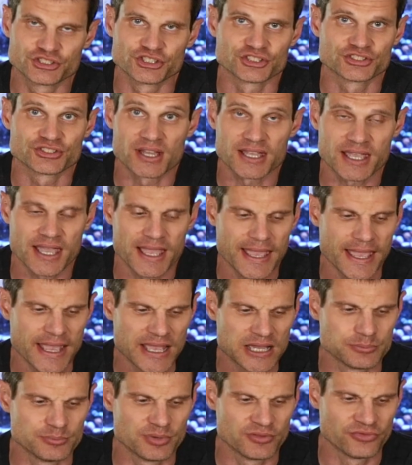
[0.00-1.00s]
just like I
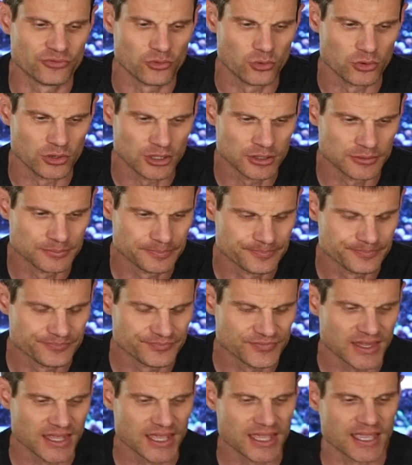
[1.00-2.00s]
had before
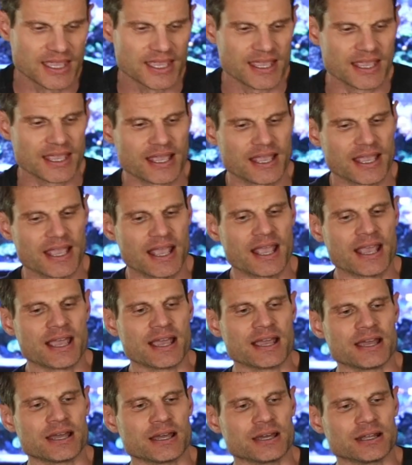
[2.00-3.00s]

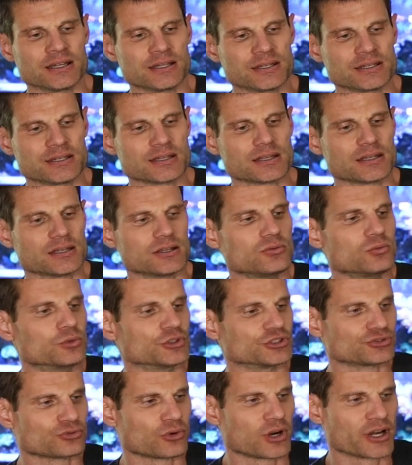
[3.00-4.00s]
and
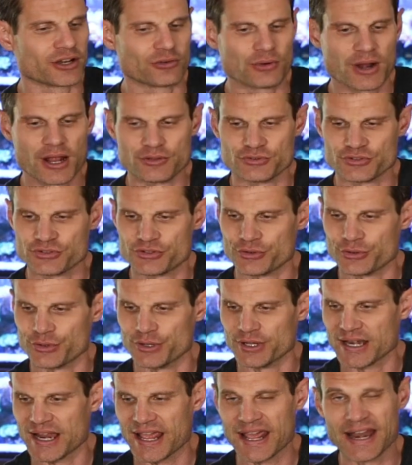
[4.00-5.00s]
was running rounds
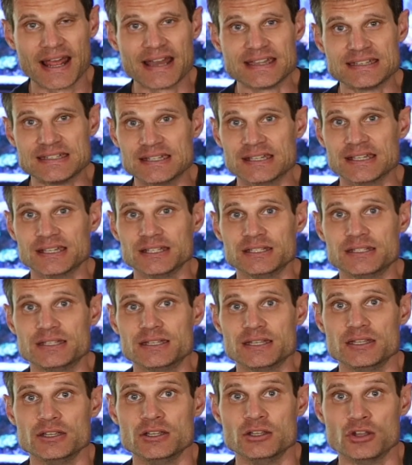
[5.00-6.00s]
through it, and I
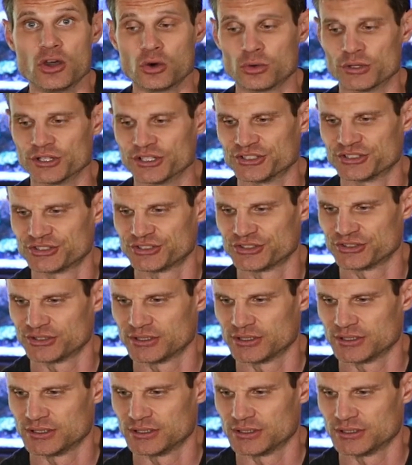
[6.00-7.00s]
did notice
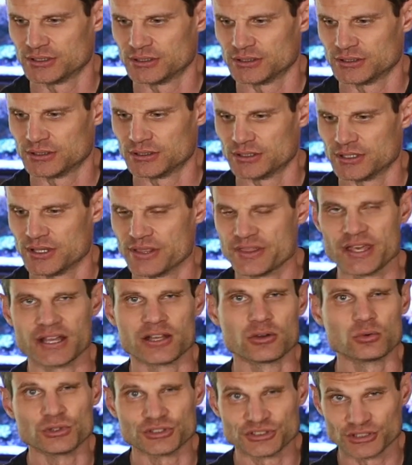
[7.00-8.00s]
that
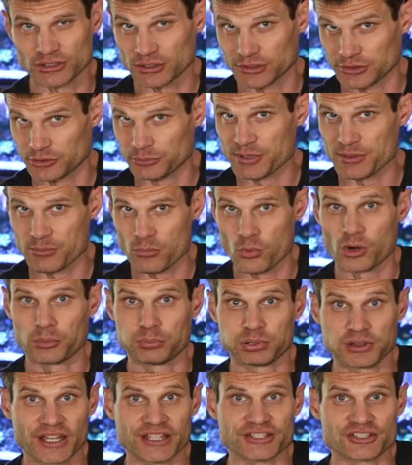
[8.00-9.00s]
it was a little bit more
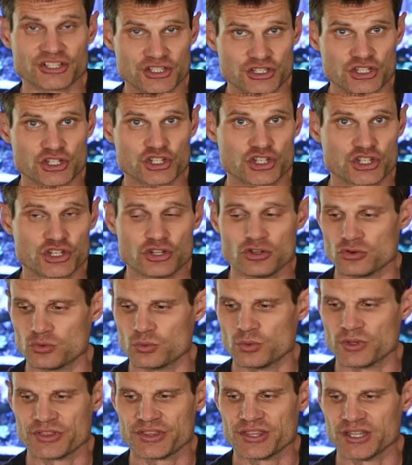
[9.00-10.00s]
pleasant to shoot
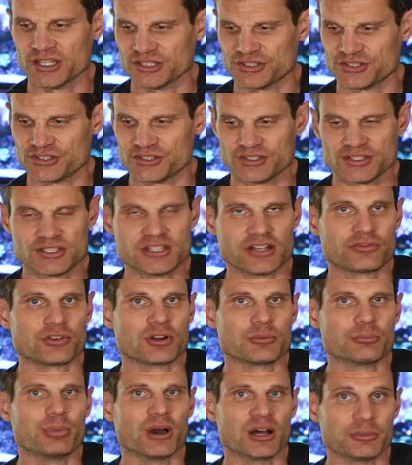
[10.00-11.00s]
with this
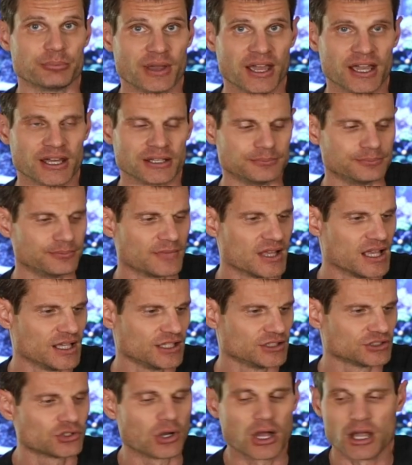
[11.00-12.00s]
different butt pad.
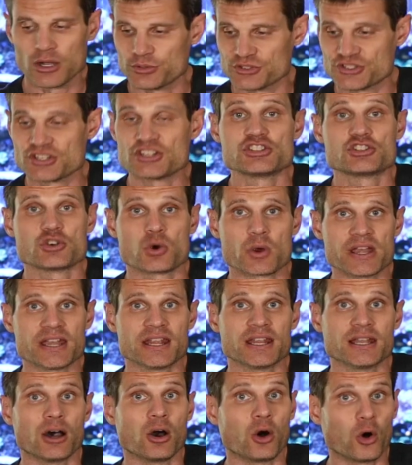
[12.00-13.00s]
So I was enjoying
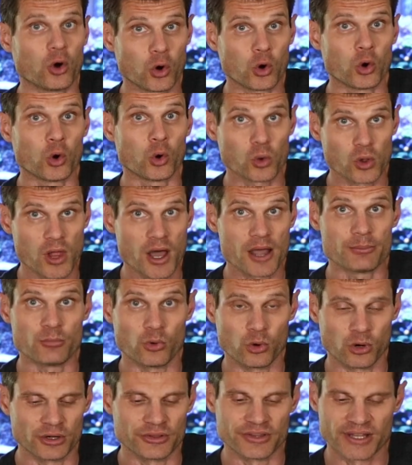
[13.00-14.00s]
it a whole lot
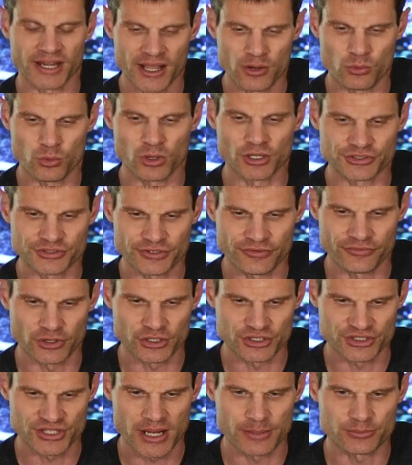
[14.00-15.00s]
more than I was the
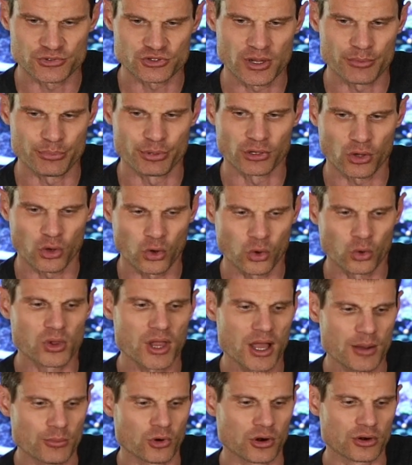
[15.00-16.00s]
first time. So I put a whole
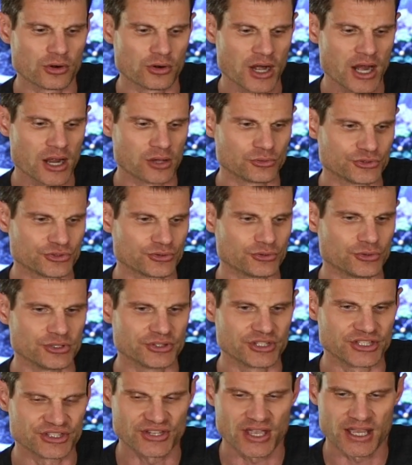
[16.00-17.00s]
lot more rounds through
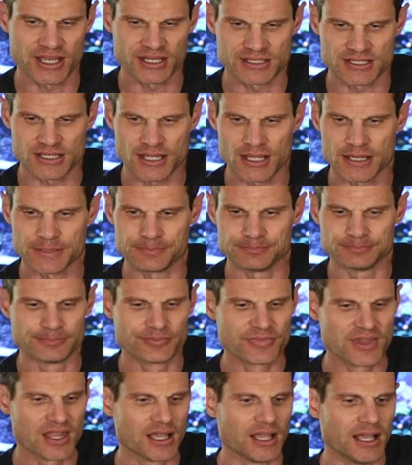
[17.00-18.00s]
it the second time
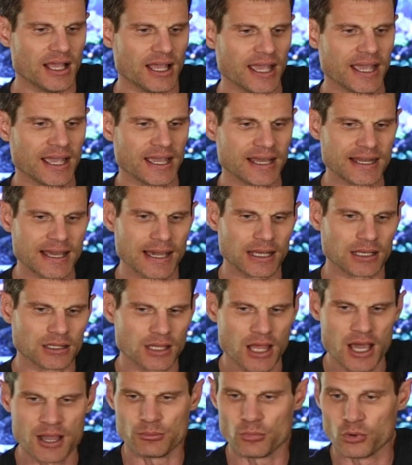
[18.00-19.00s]
and had a
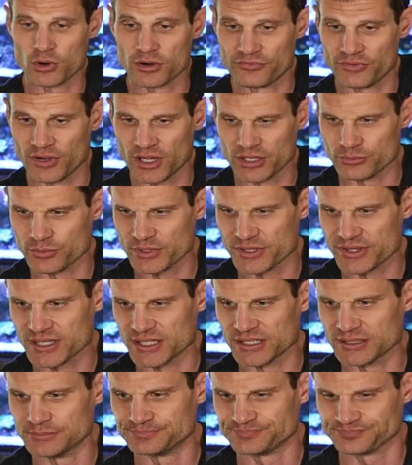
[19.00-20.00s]
lot more fun with
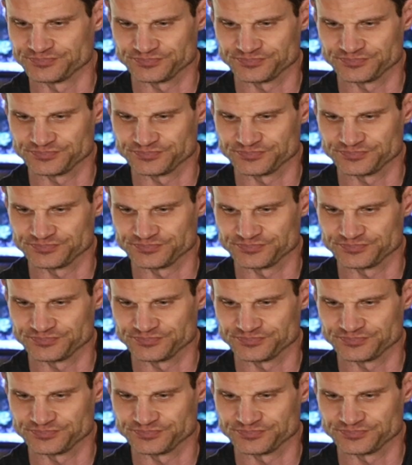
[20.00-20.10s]
it.